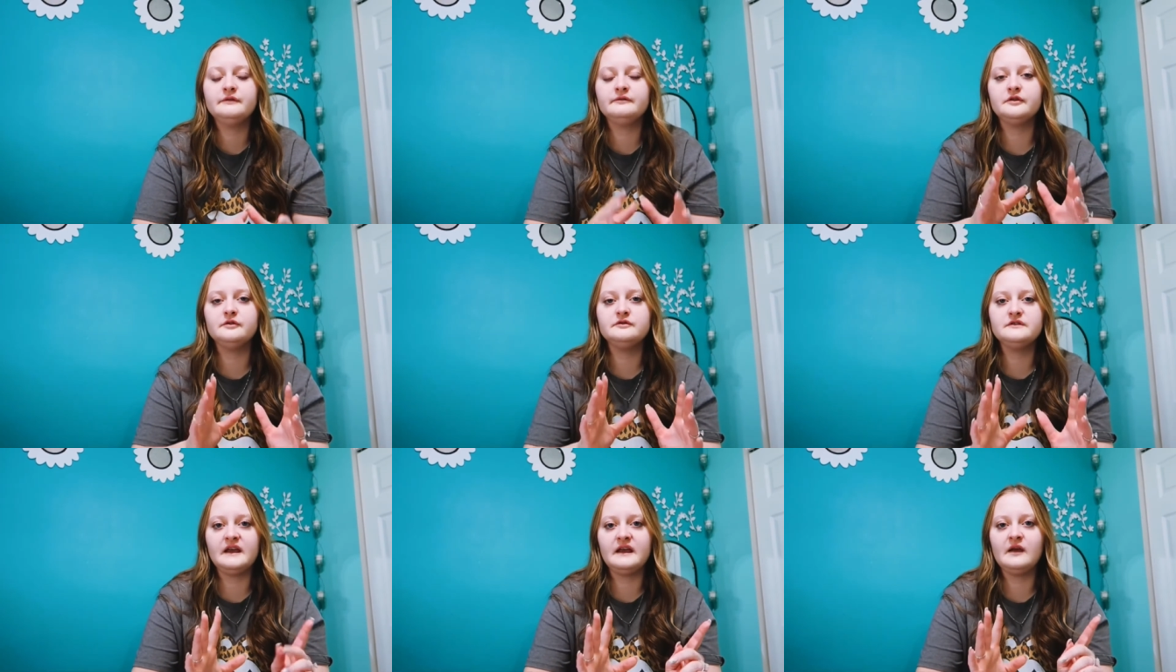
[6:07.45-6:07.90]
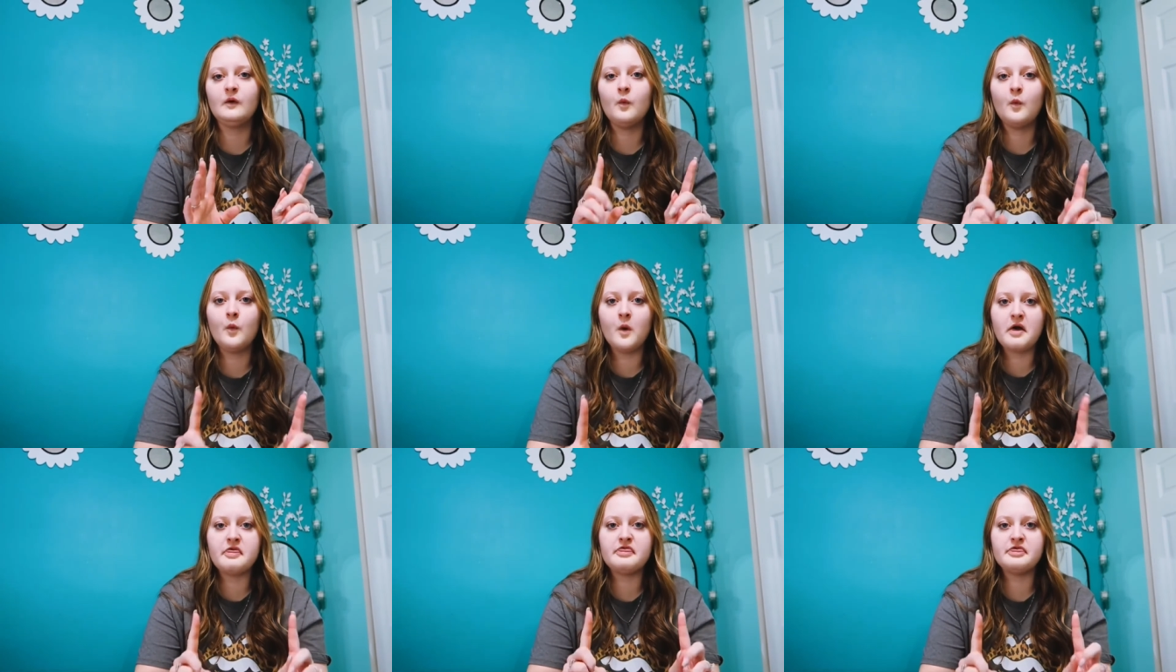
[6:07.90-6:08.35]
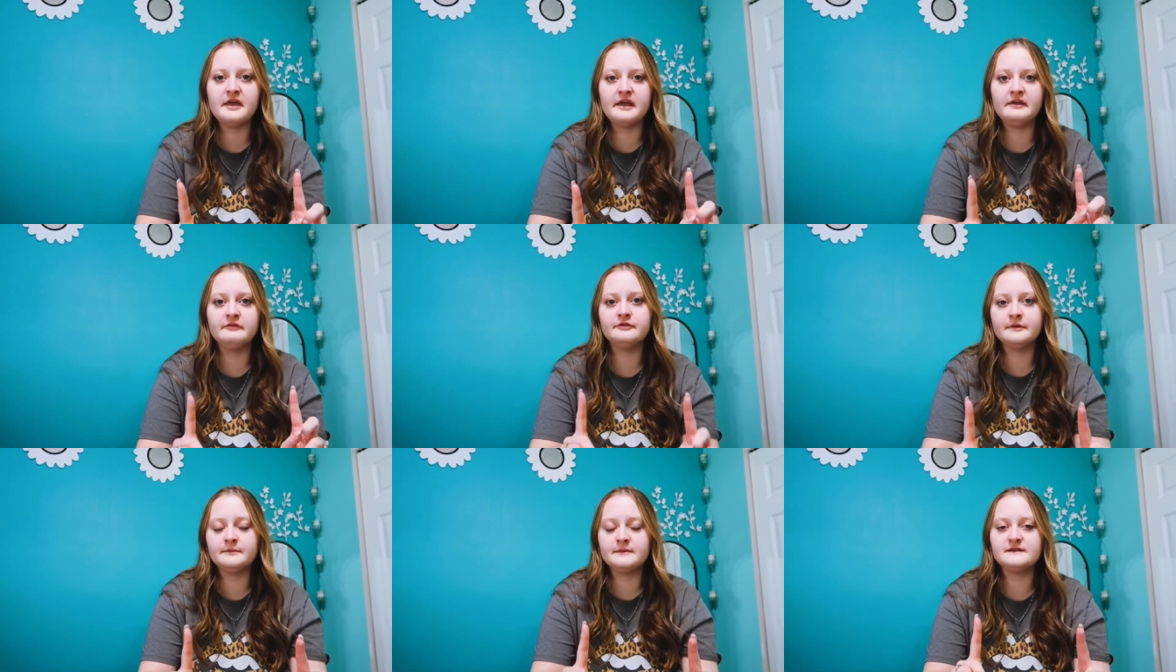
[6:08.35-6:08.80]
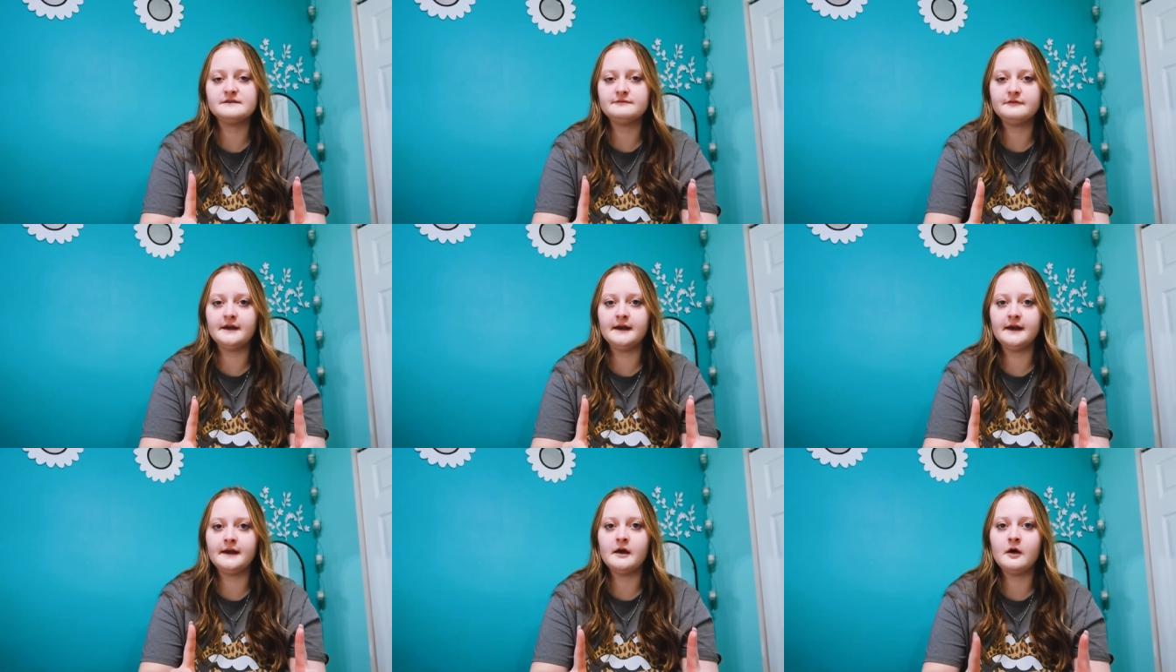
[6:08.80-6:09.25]
If you take one thing from this
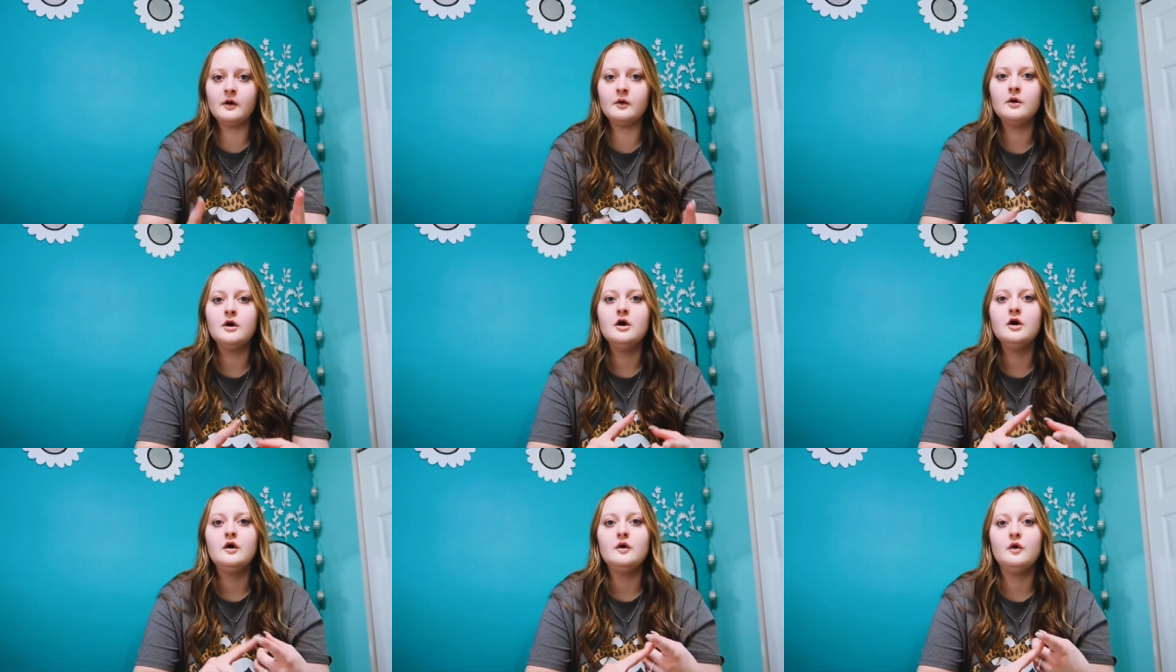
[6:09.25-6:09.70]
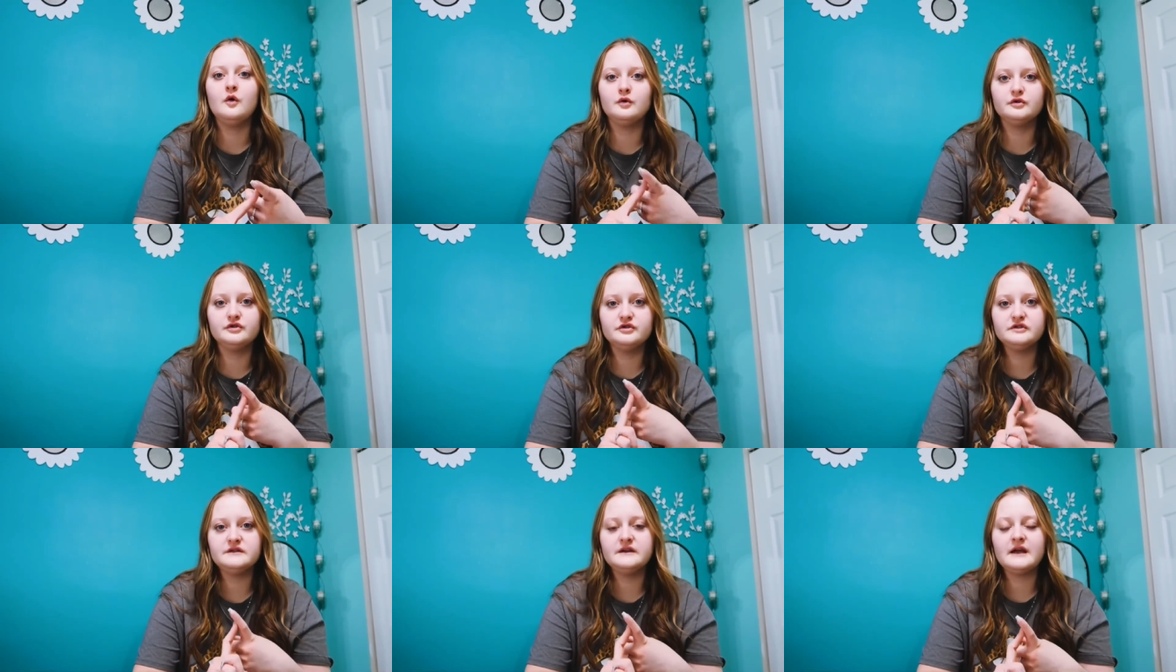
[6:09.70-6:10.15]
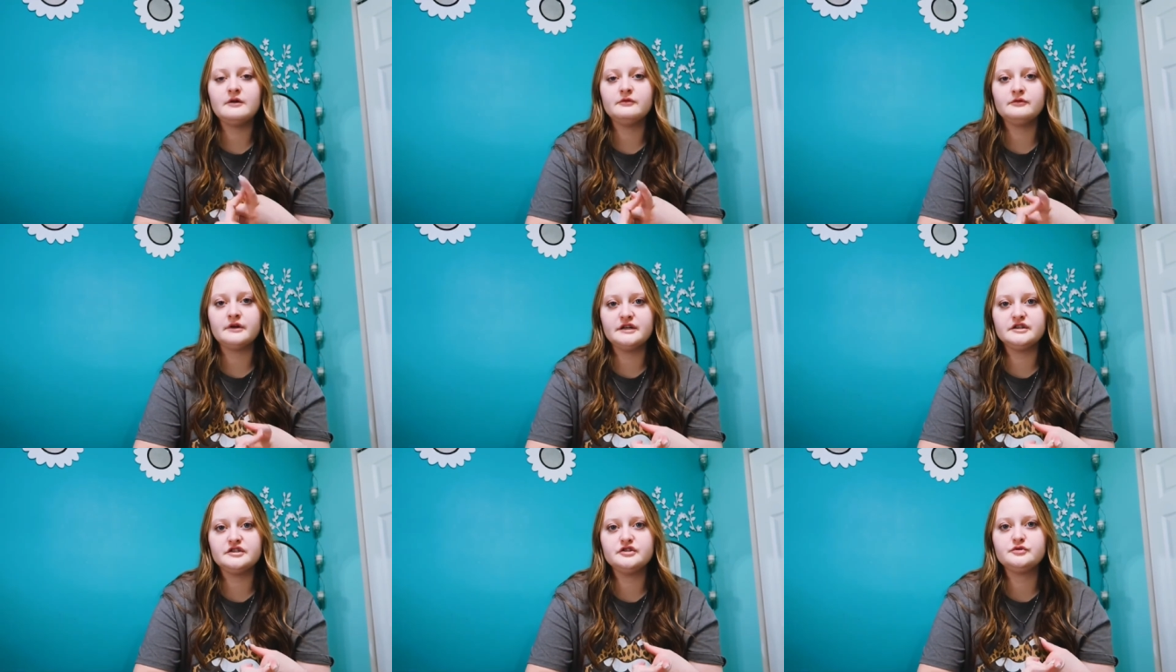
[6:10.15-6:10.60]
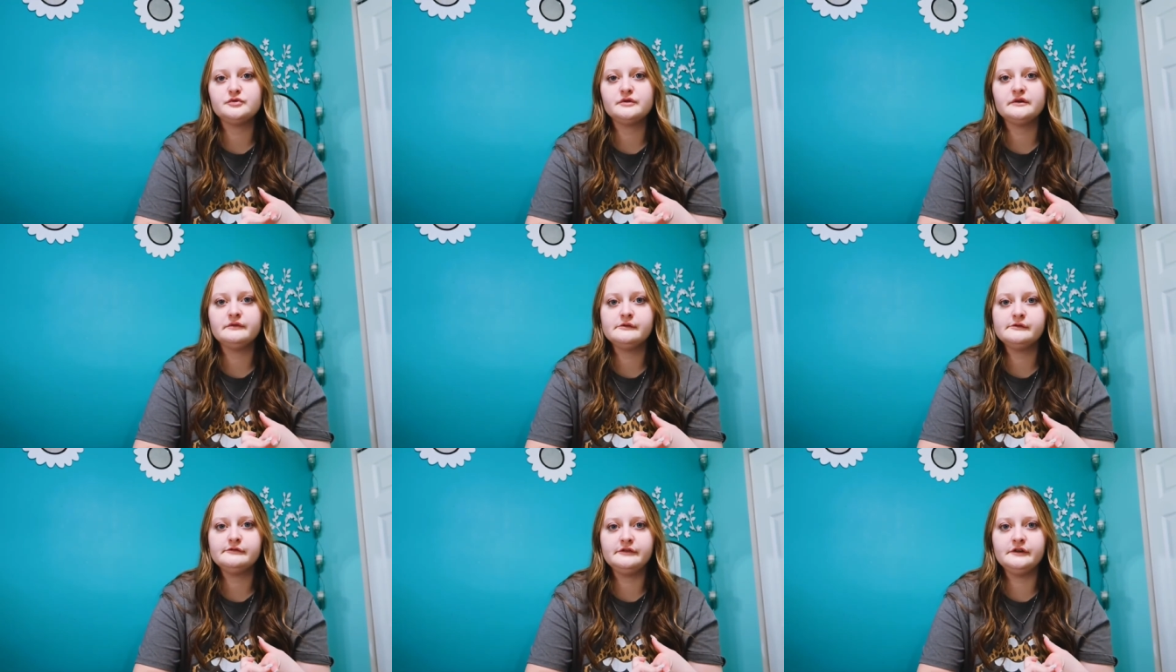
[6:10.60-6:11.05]
video, Ultrasound
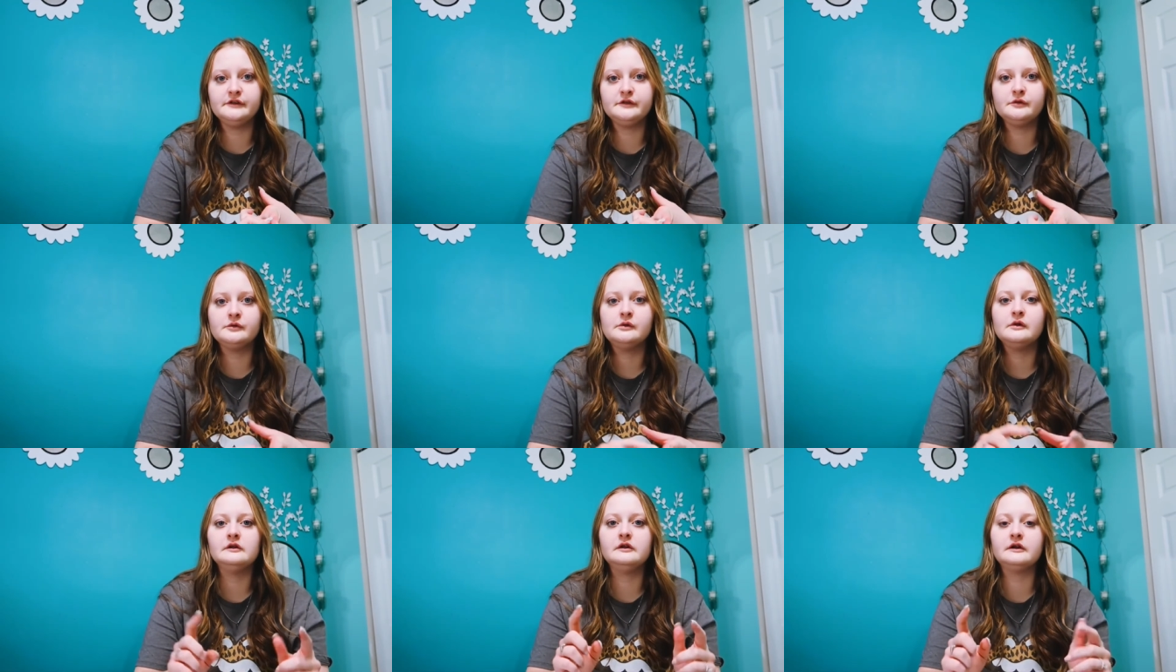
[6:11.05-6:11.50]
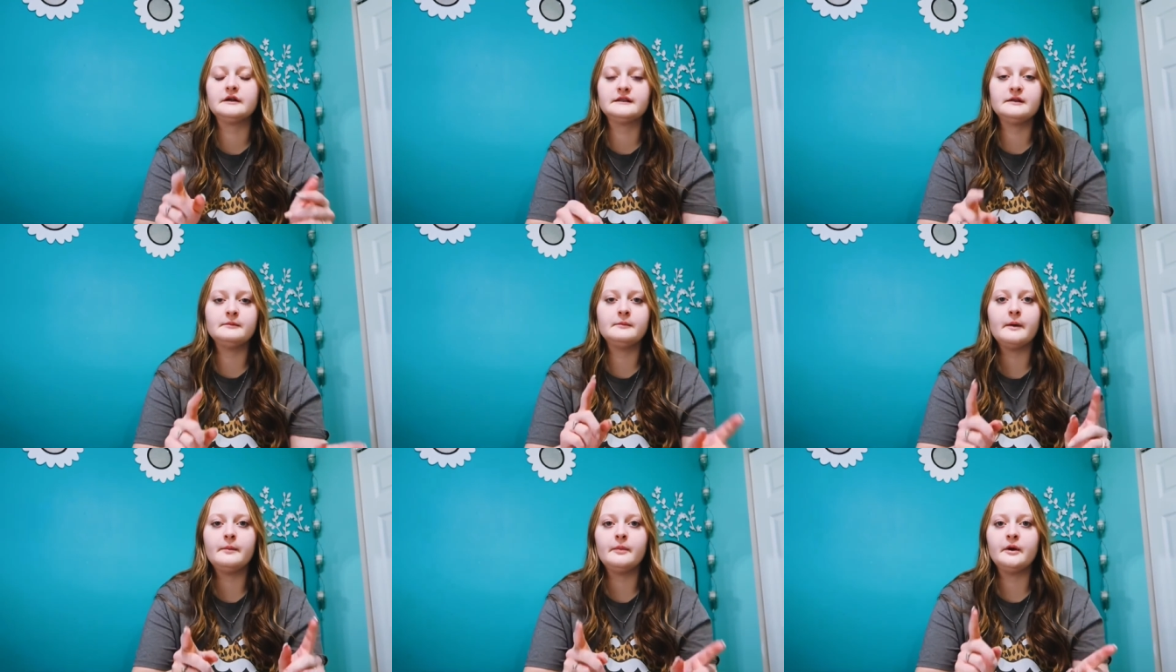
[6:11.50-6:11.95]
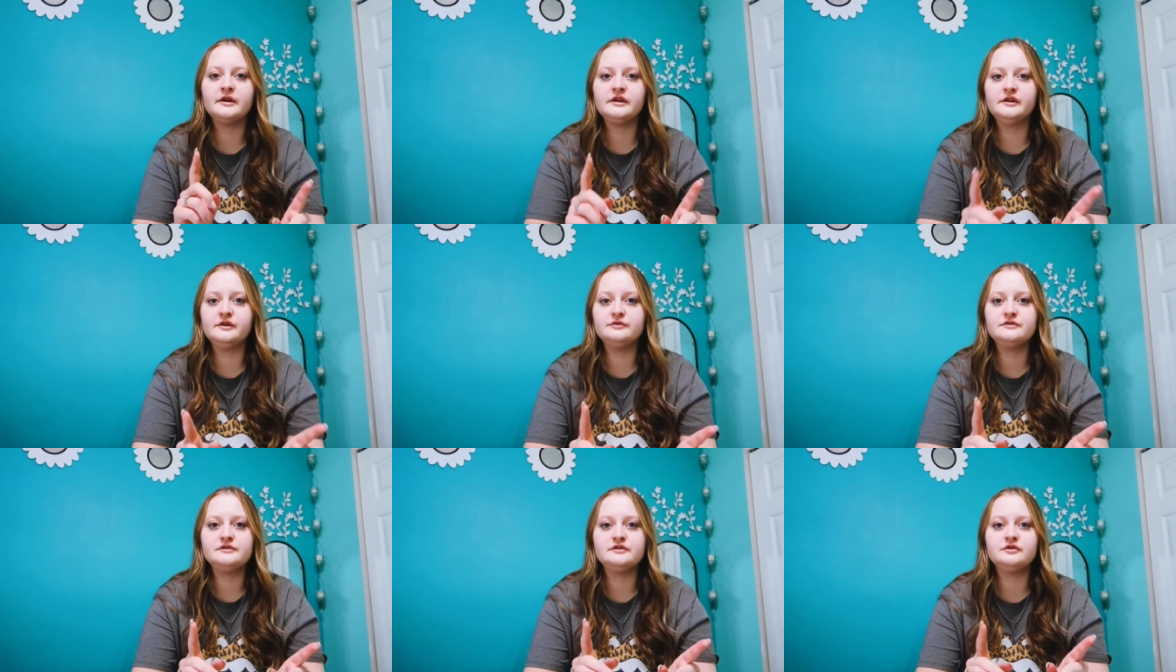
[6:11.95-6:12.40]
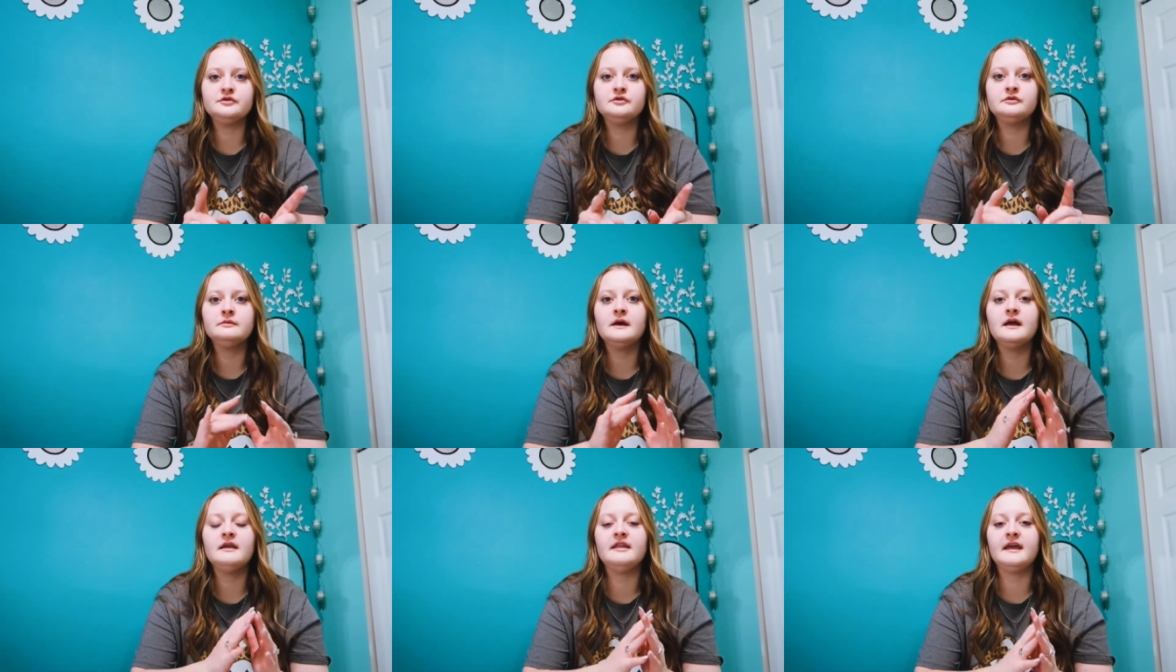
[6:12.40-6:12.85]
Registry Review, look them up on
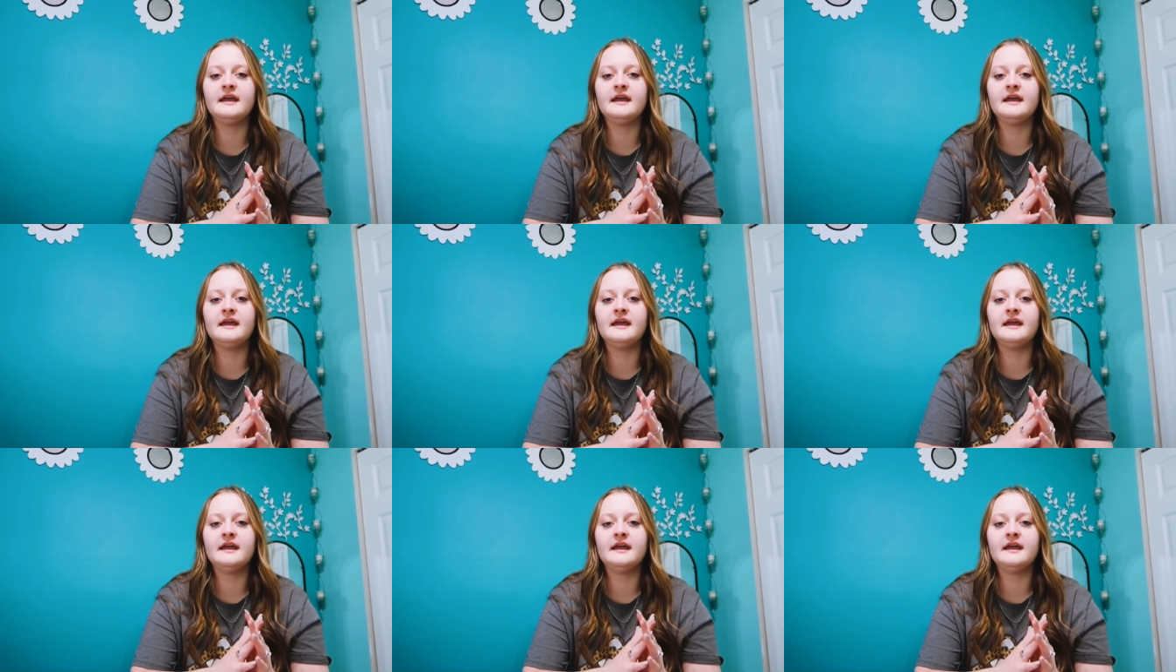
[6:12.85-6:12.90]
YouTube.